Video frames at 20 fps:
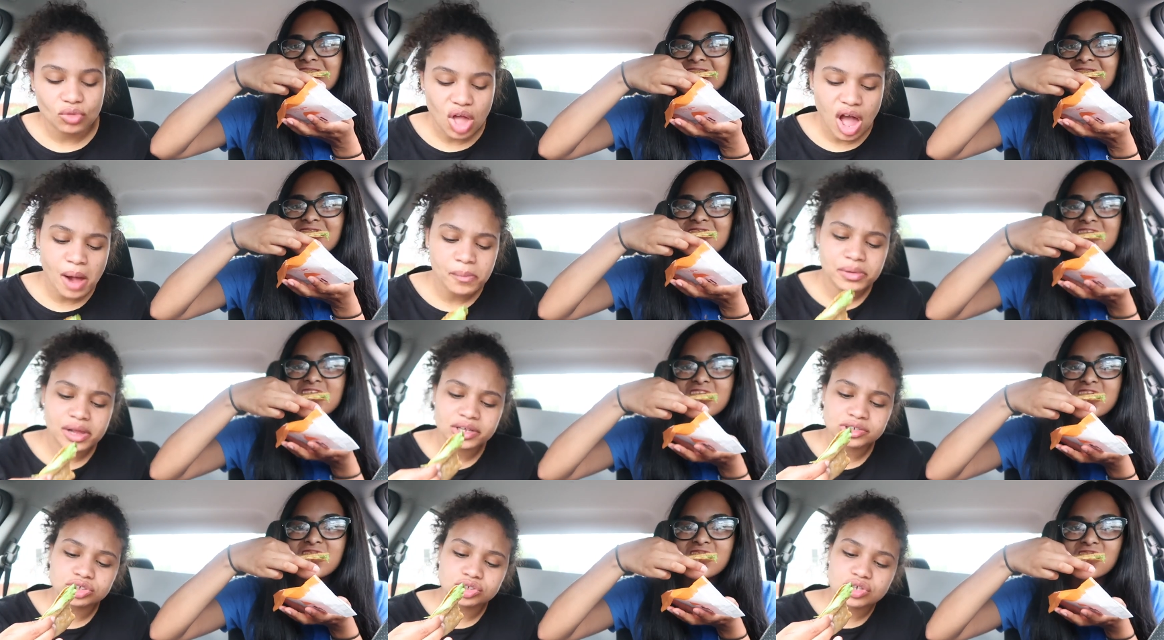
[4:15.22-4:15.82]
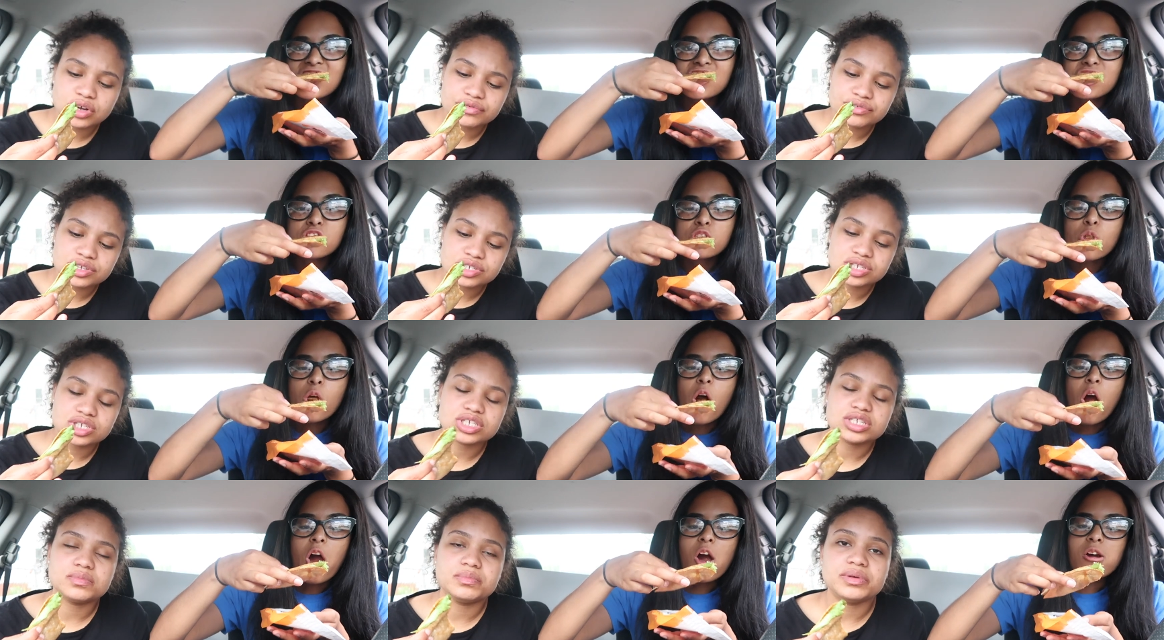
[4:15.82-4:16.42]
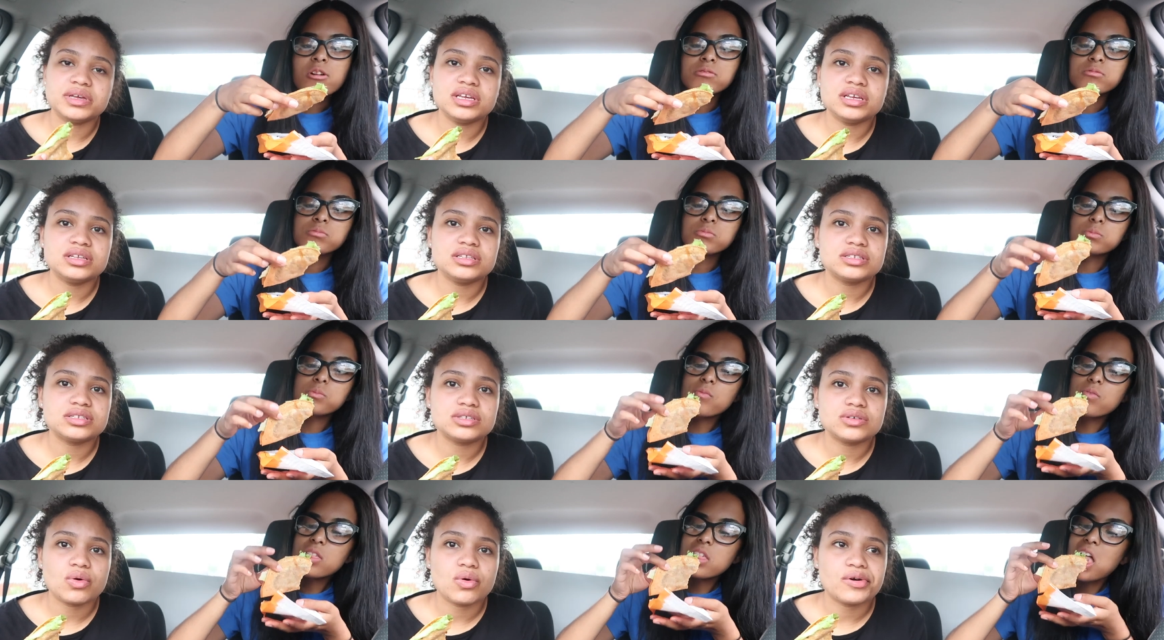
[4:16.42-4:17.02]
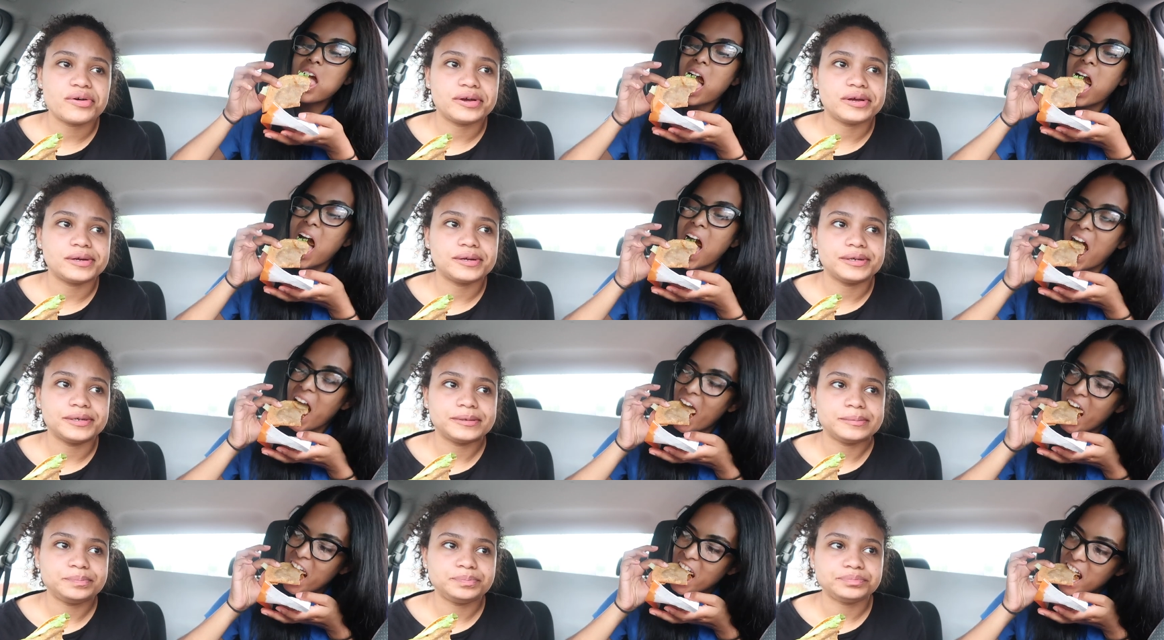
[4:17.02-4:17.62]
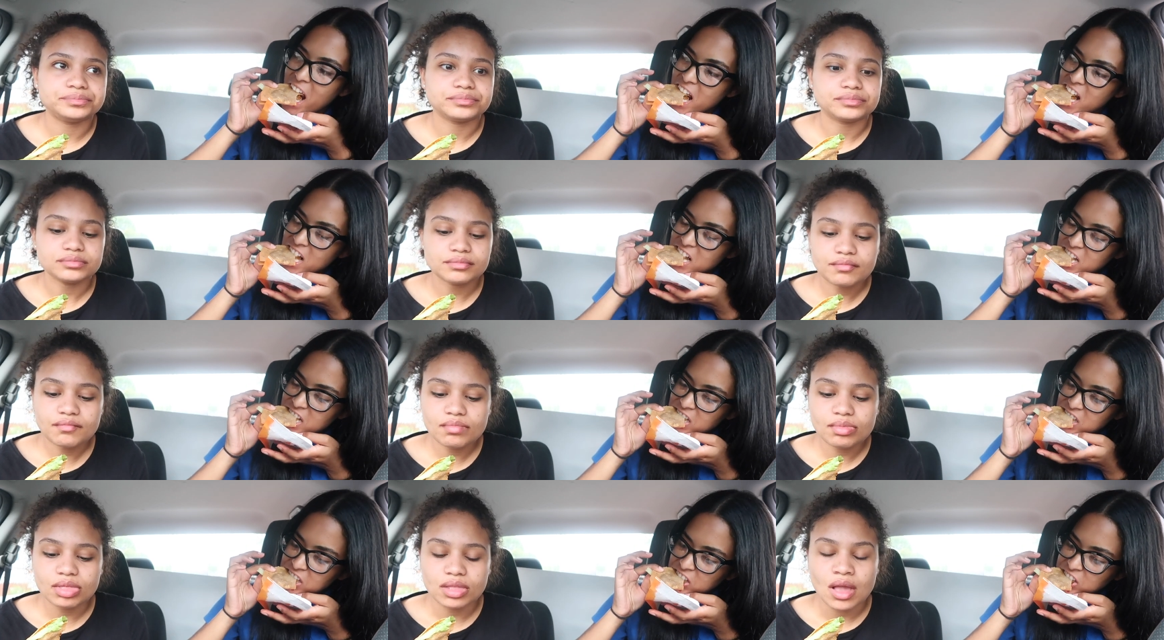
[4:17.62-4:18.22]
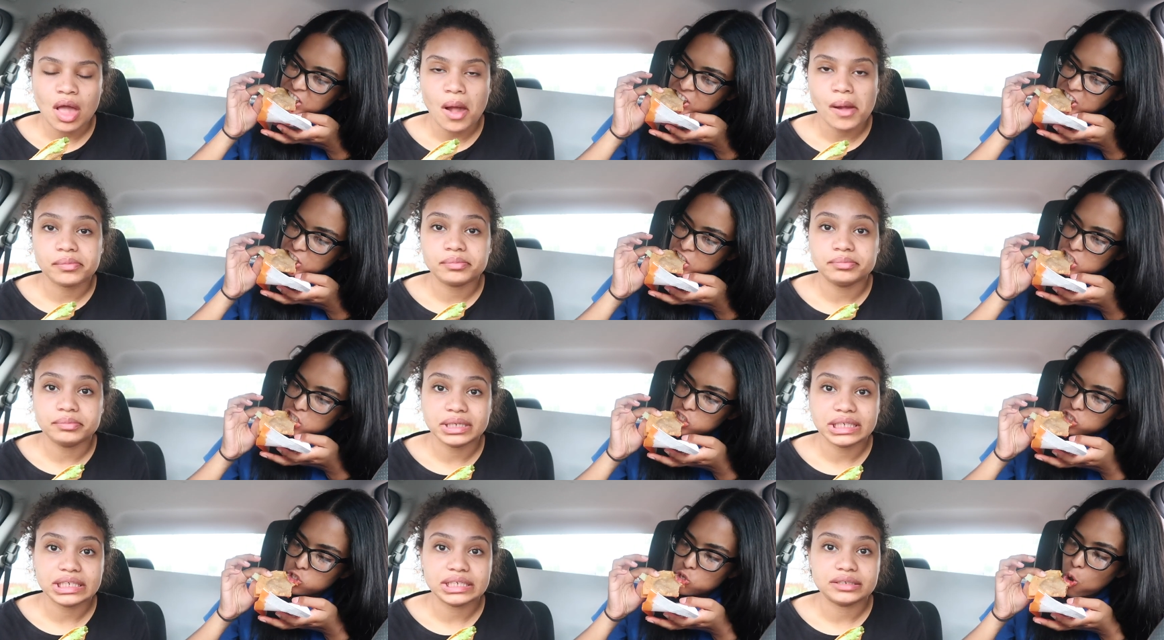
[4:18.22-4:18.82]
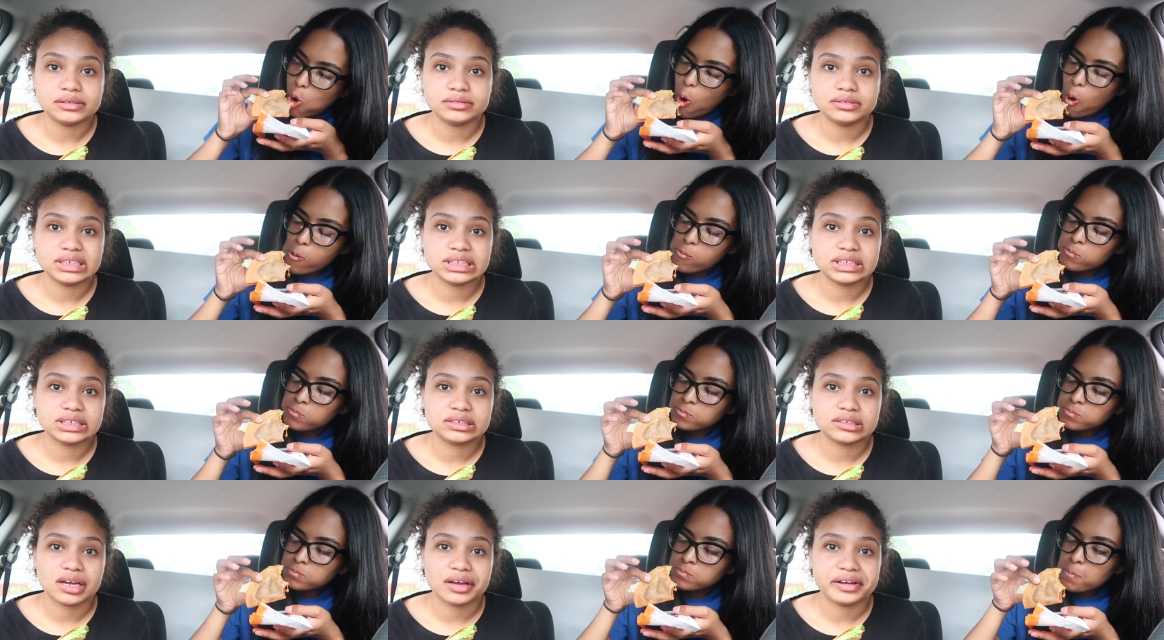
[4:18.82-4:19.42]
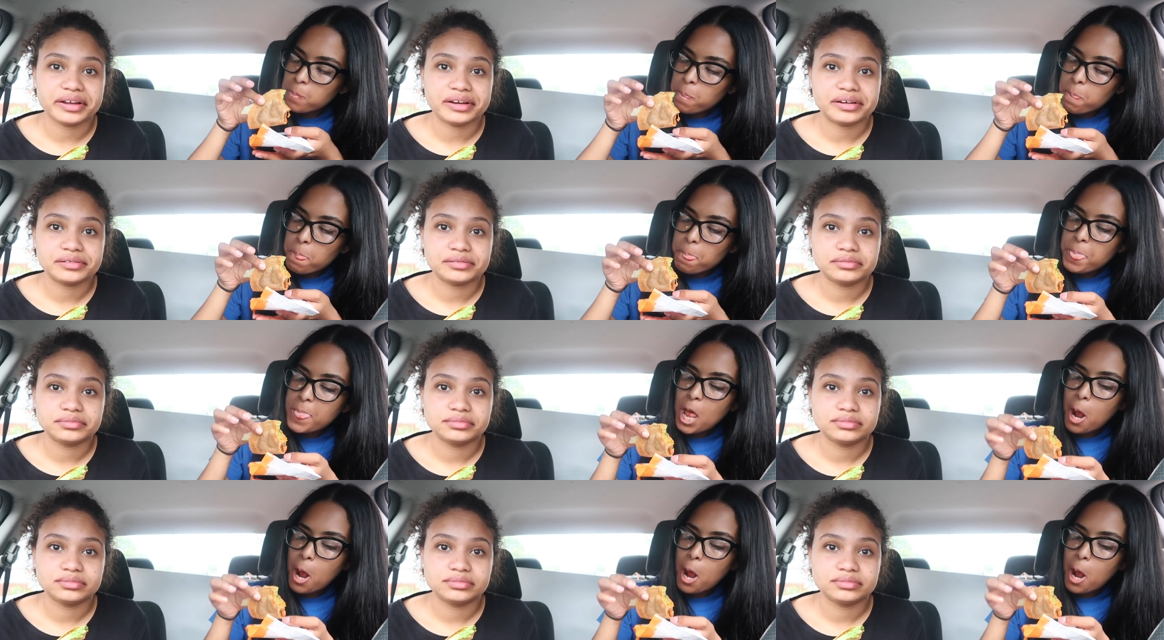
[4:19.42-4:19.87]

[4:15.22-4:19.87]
Speaker 1: I'm not sure if this is beans or um, meat inside.